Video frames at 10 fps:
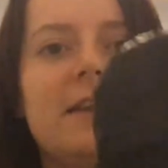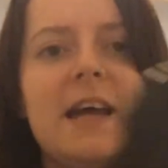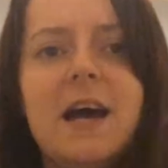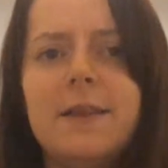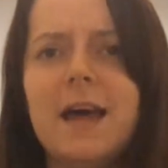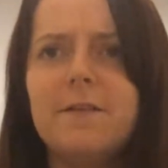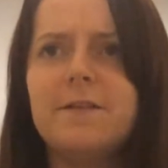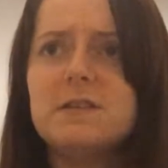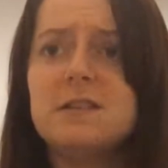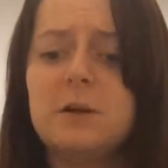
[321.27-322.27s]
Now that
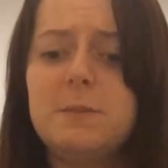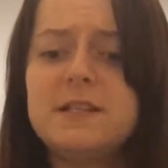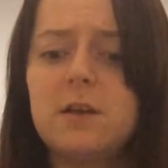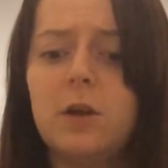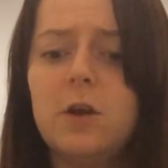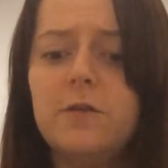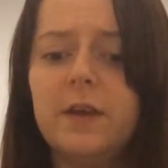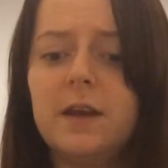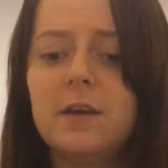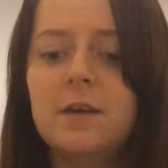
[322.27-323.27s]
feels like a piece of
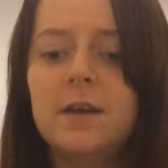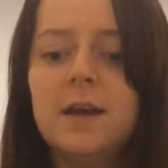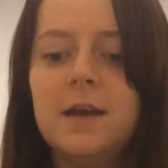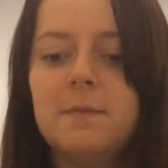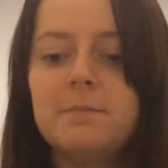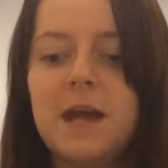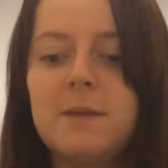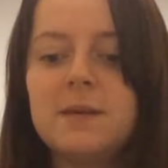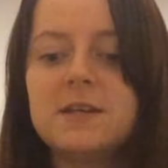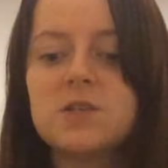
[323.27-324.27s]
clothing.
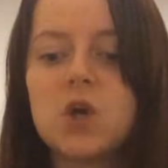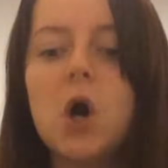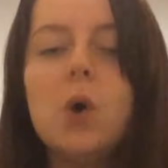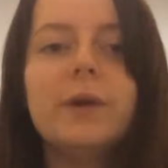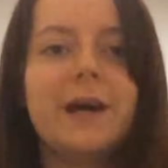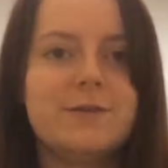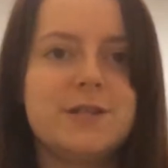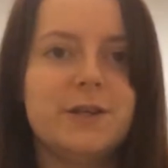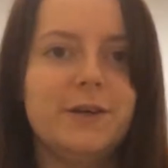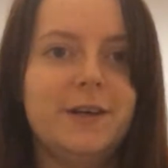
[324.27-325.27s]
Baby, it's cold
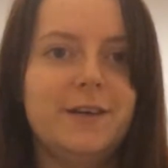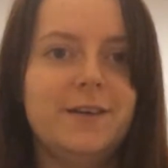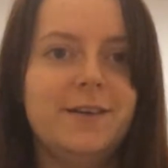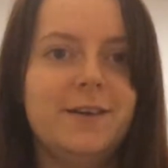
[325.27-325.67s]
outside.